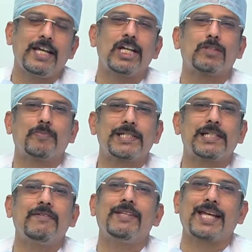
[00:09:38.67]

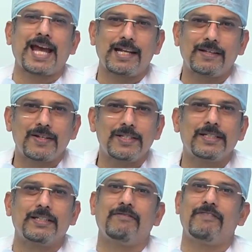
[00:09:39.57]
especially with the calories
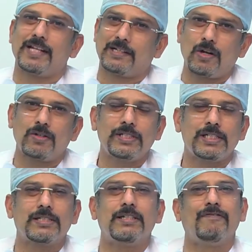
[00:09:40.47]
and the weight loss.
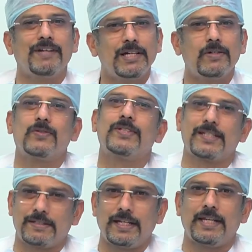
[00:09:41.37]
It's difficult to
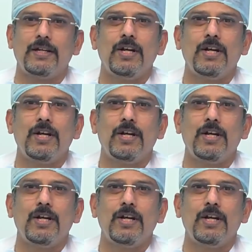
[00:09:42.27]
sustain.